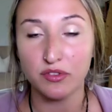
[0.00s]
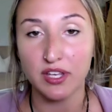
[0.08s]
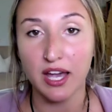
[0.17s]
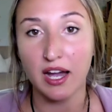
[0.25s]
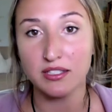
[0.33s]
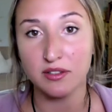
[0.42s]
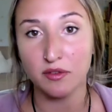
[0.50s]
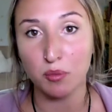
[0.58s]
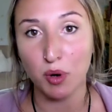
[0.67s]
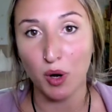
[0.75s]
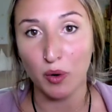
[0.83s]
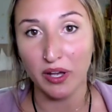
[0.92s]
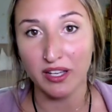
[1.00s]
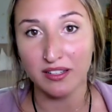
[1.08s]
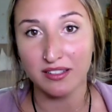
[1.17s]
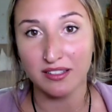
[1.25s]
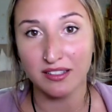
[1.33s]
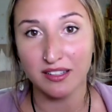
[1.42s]
the eyes of a poet,
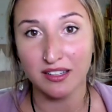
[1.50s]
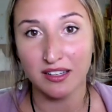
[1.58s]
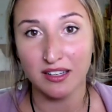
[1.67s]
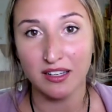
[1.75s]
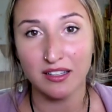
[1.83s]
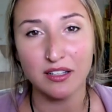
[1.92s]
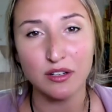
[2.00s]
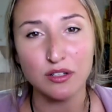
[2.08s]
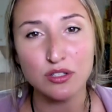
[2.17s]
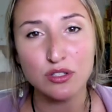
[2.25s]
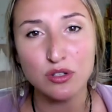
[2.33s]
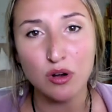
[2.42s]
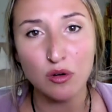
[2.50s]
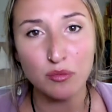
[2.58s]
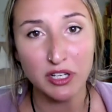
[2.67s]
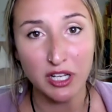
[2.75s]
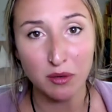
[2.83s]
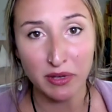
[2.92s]
there are so
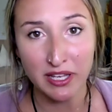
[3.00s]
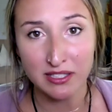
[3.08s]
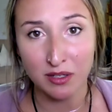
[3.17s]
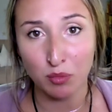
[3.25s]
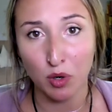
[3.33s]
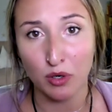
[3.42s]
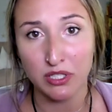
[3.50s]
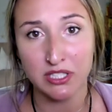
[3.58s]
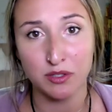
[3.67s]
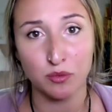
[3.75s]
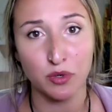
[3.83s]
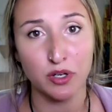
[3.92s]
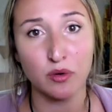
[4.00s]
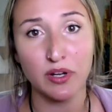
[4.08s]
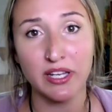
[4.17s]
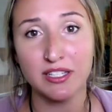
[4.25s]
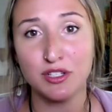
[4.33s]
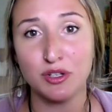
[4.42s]
many amazing poets, and we're
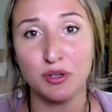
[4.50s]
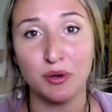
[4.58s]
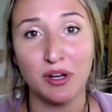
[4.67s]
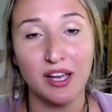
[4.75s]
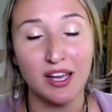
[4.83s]
going to